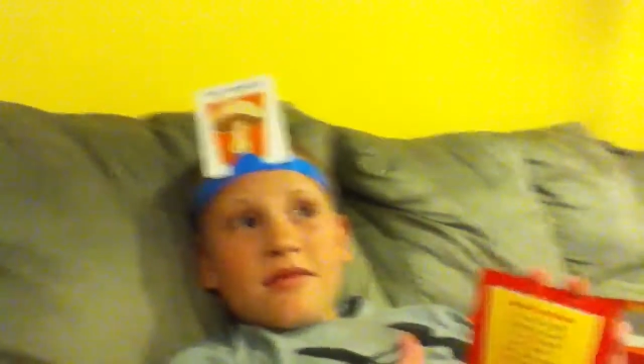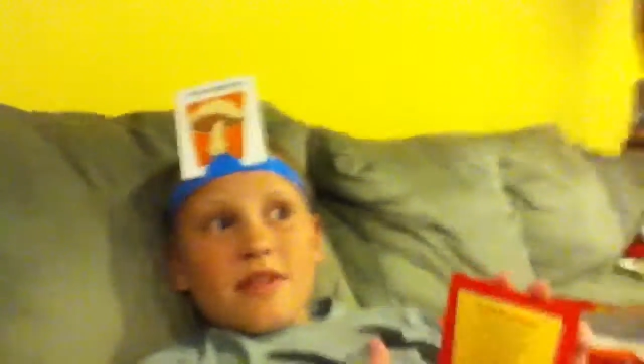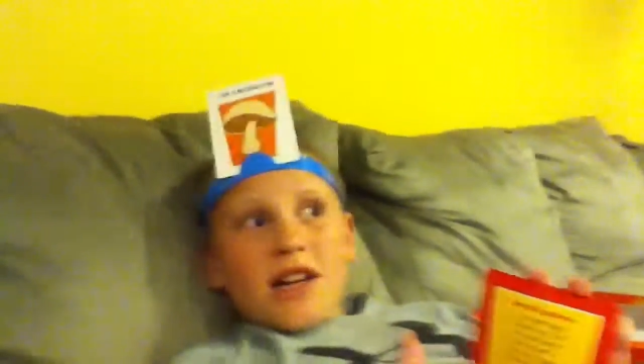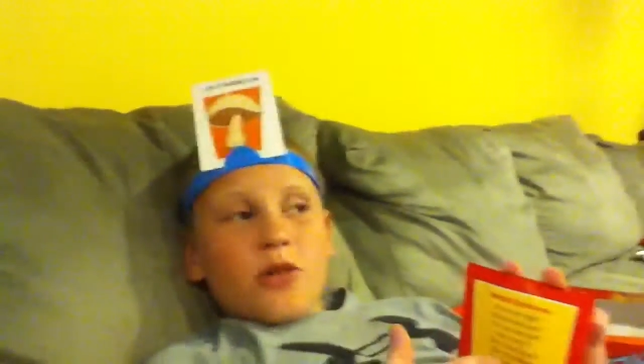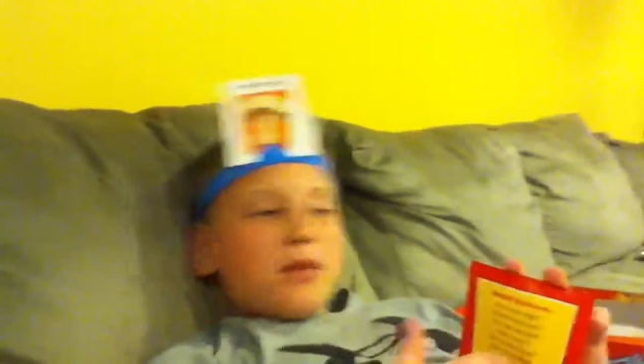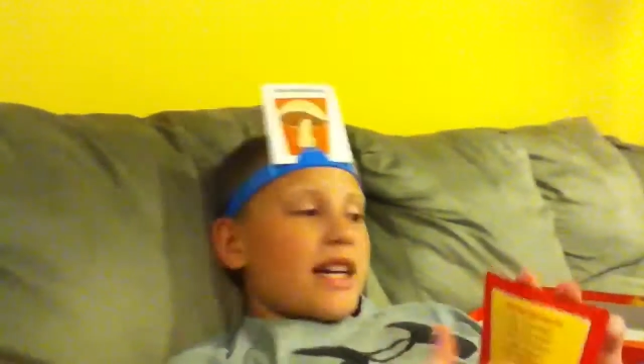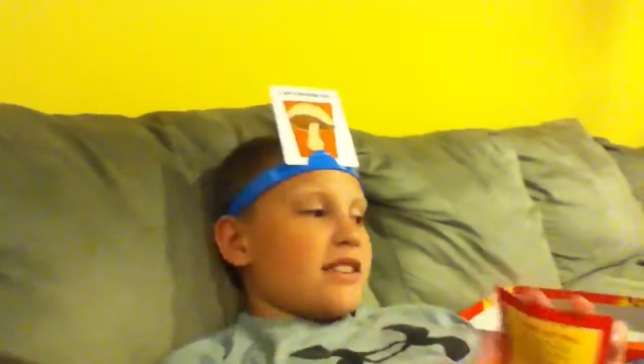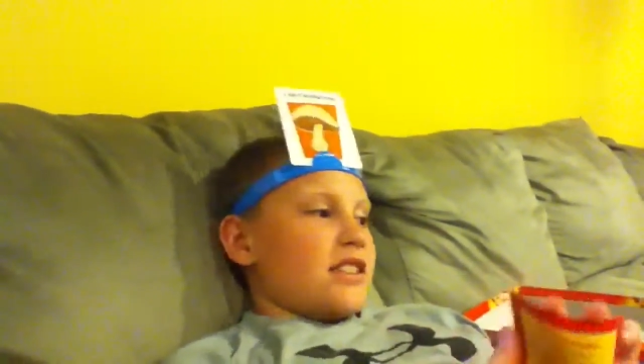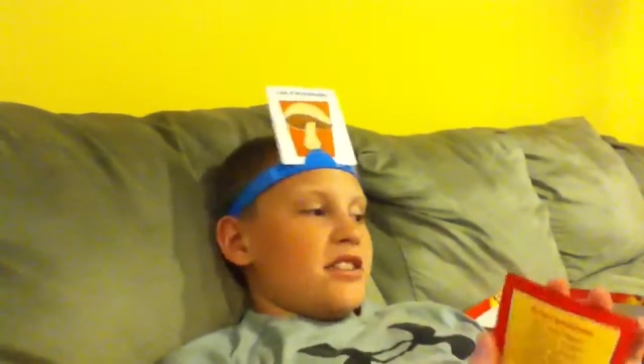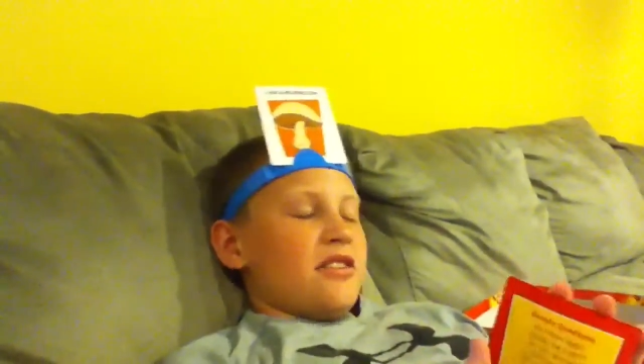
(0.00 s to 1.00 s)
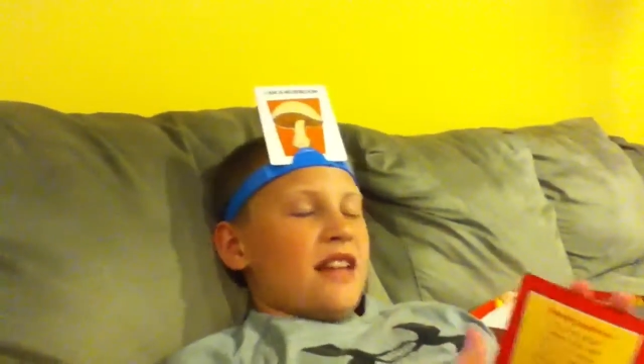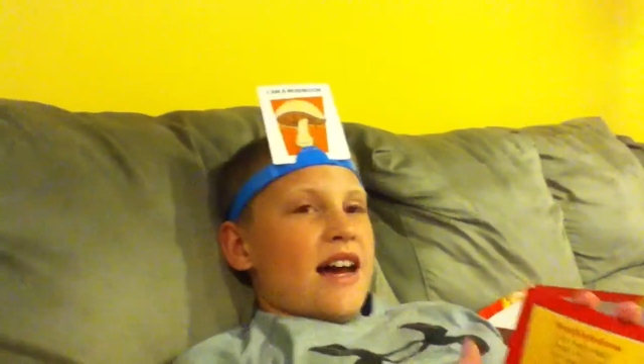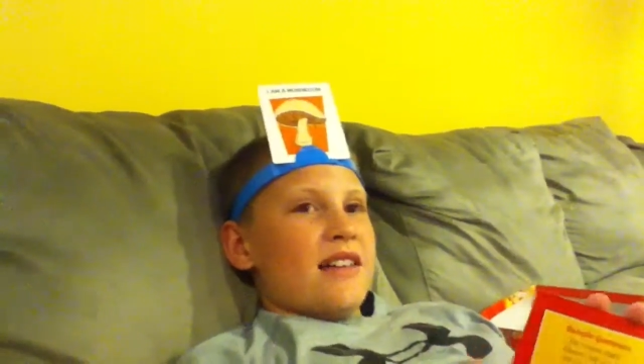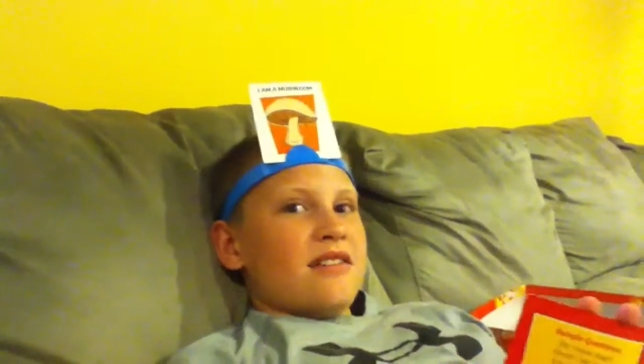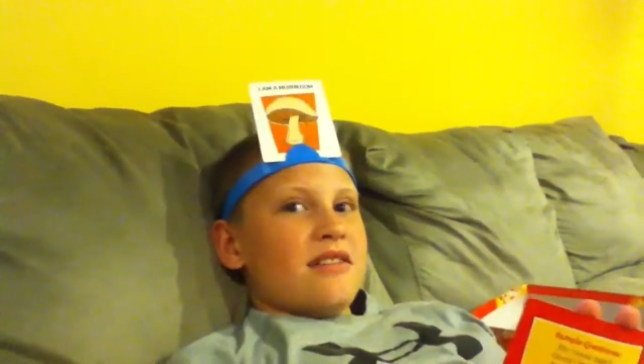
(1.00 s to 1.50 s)
I hope you guys can hear
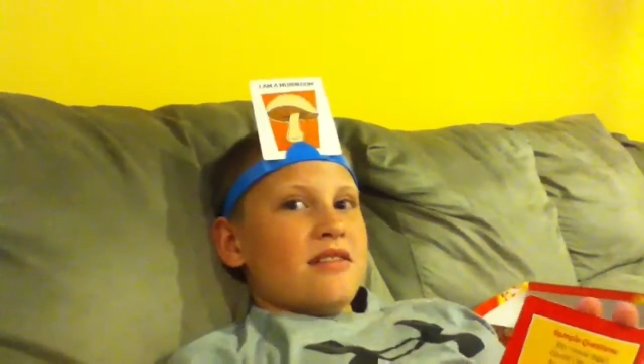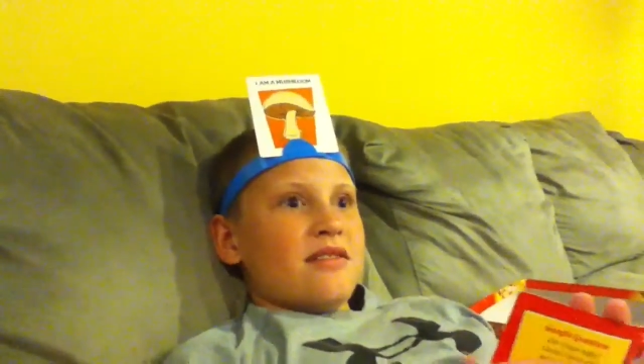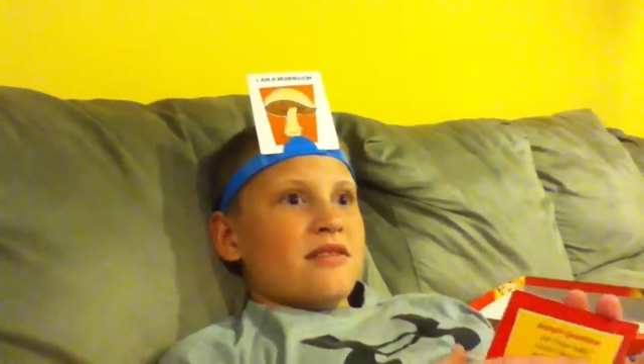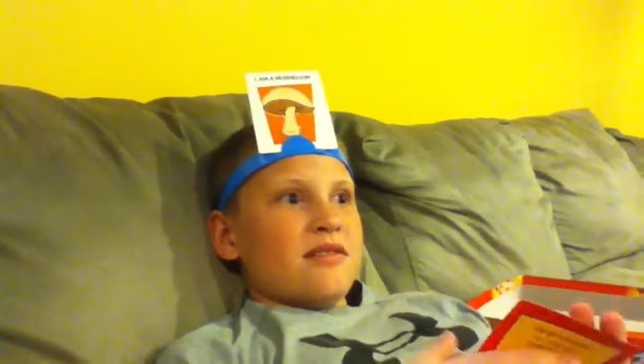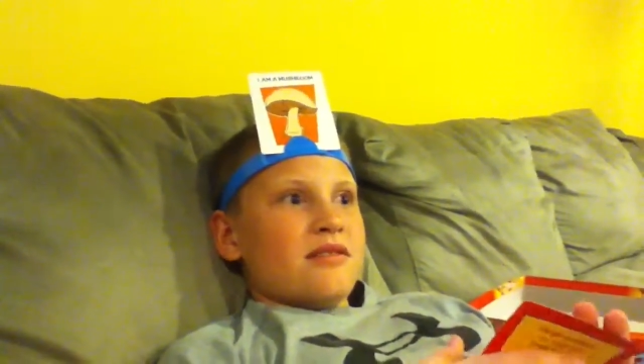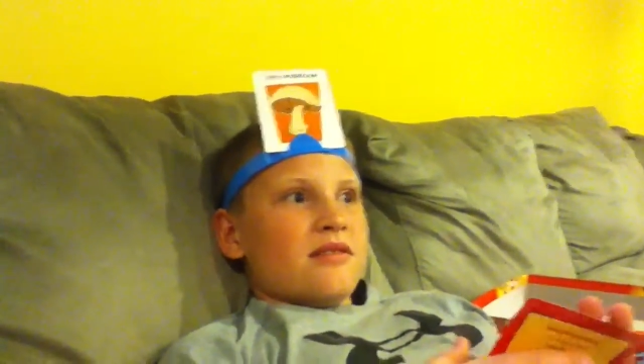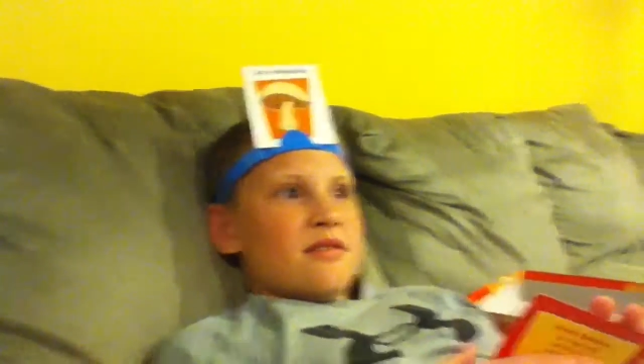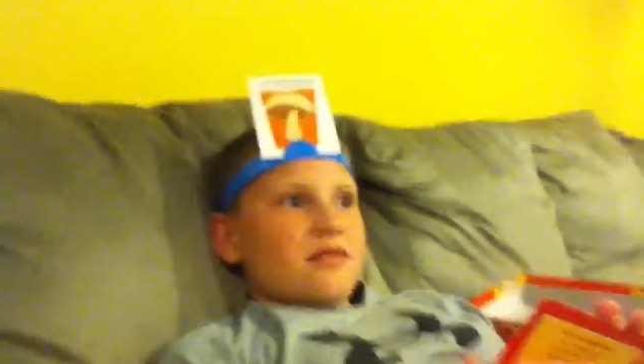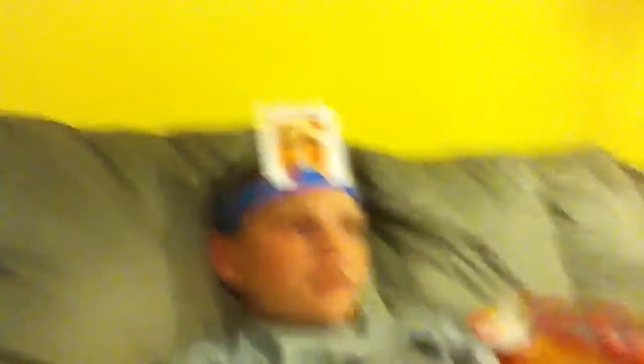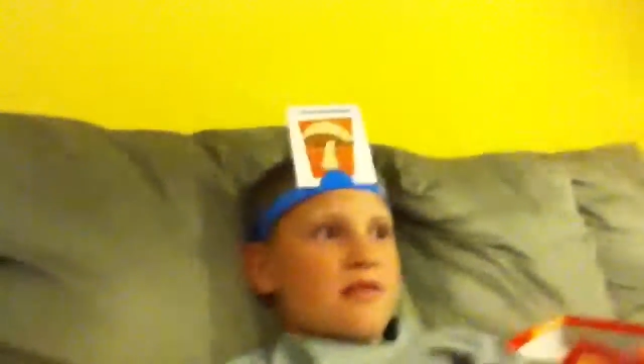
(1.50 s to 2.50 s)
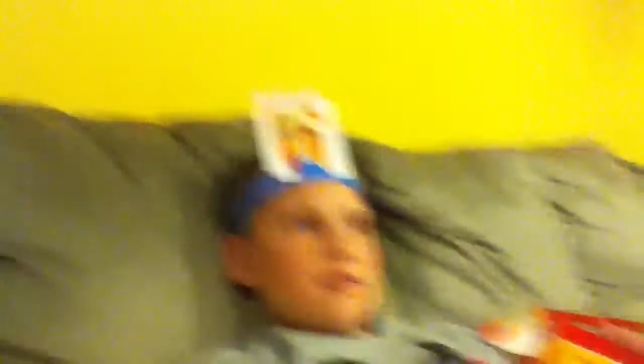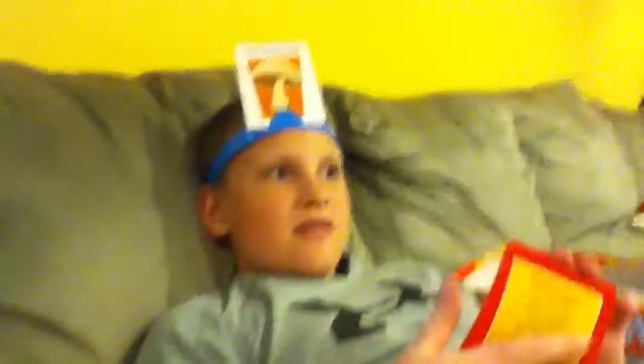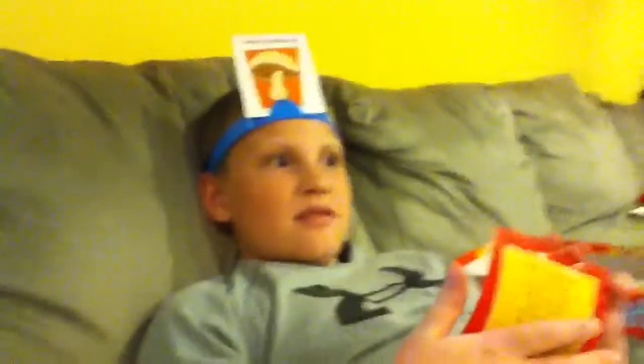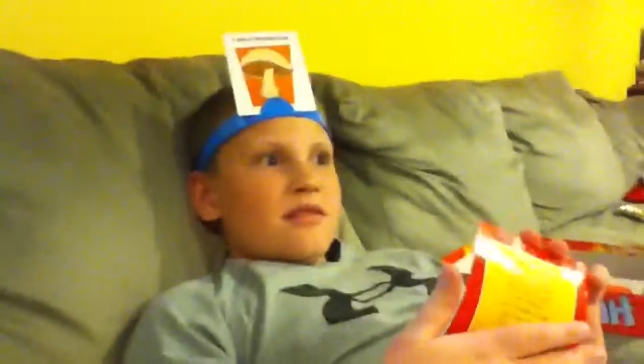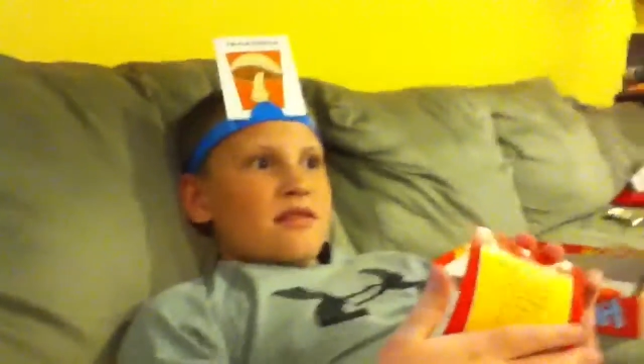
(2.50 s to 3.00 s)
that. No, I'm pretty sure they
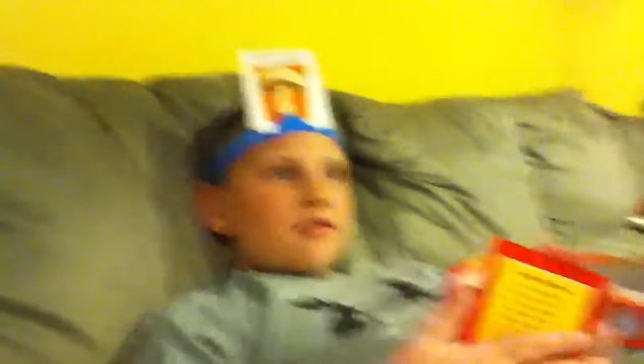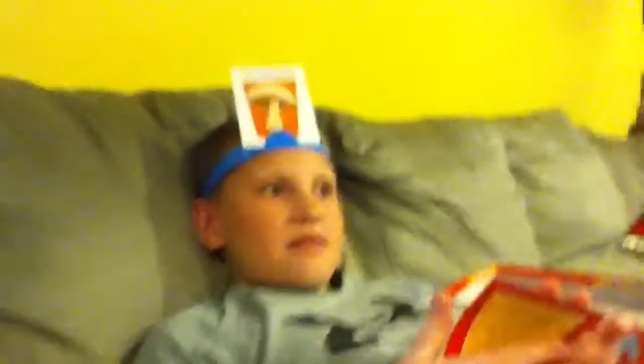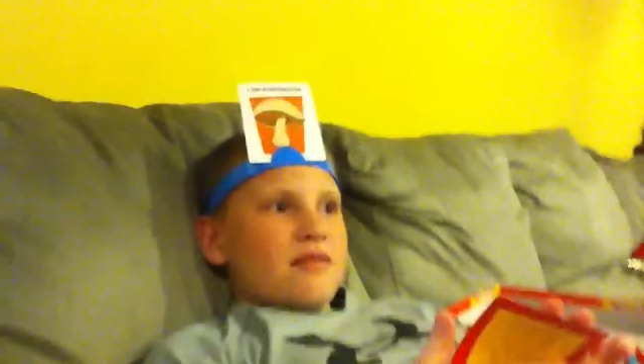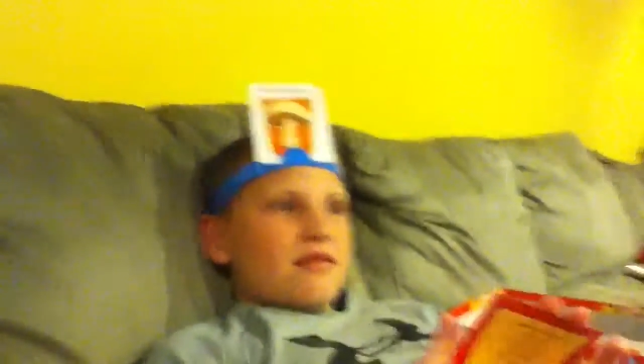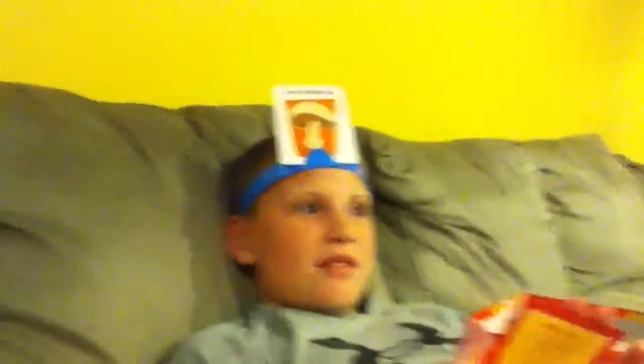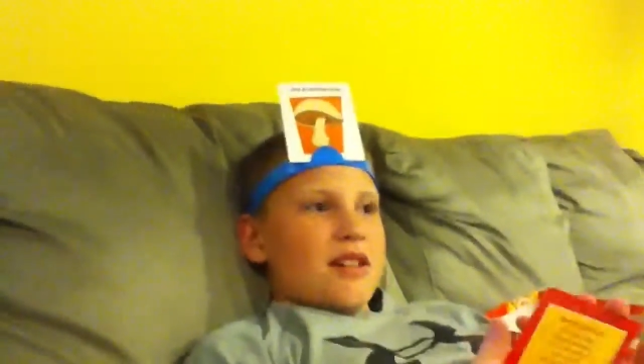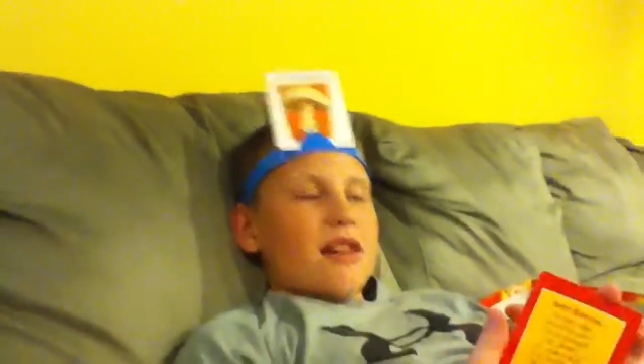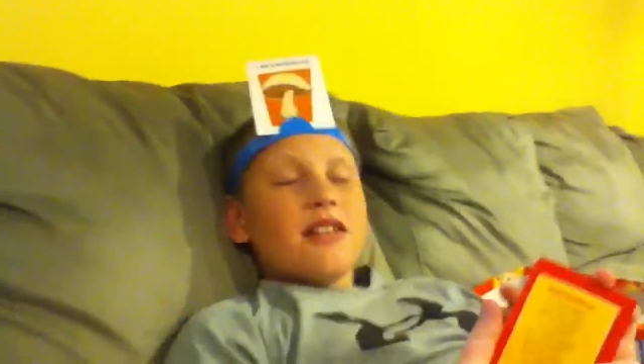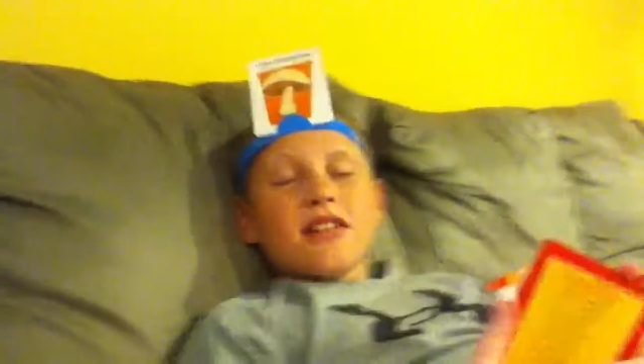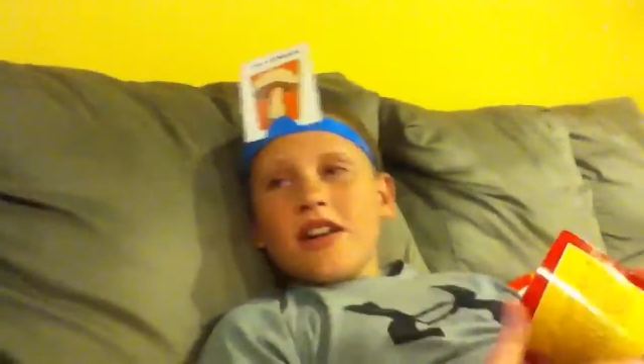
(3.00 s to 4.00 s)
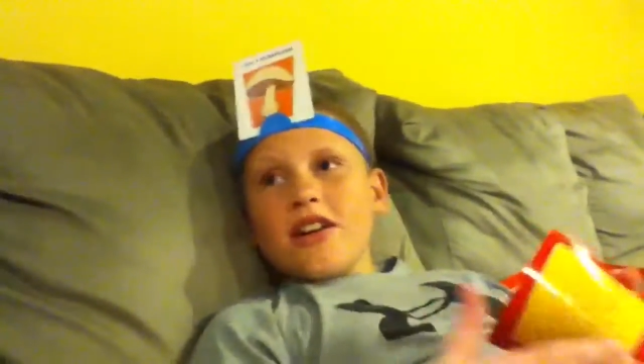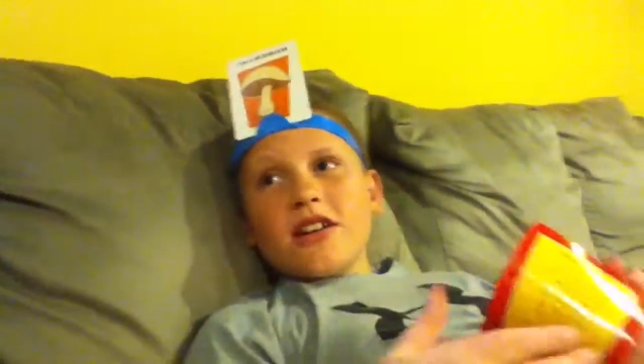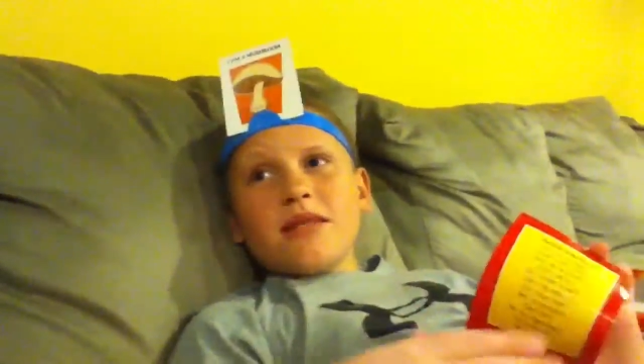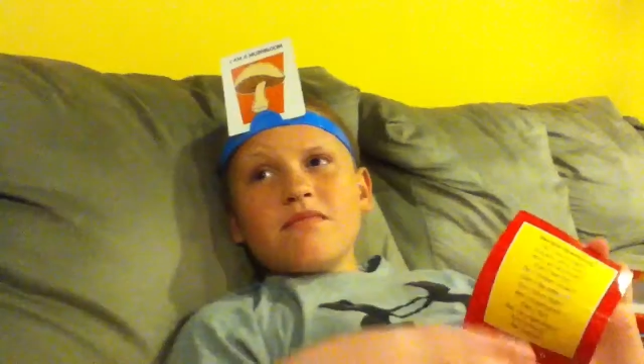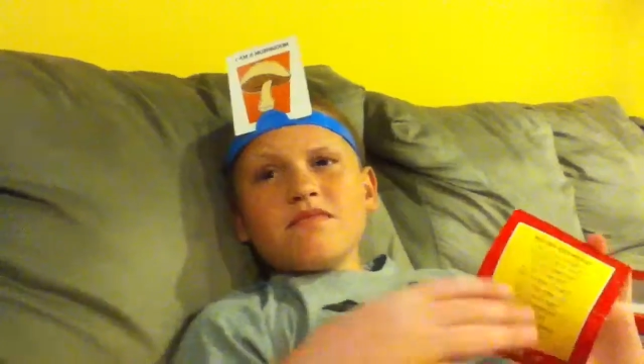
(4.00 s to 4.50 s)
can. Okay.
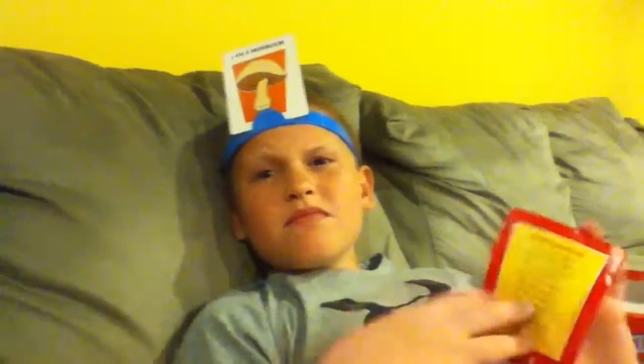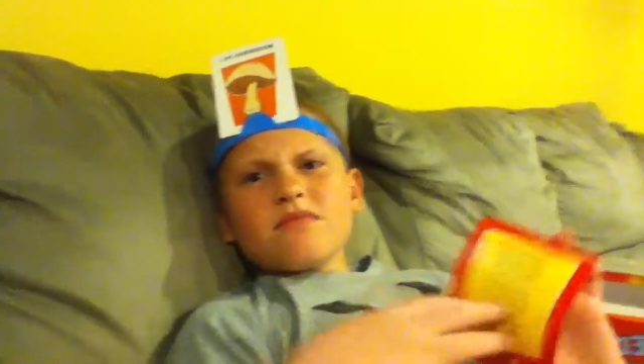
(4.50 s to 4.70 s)
Um.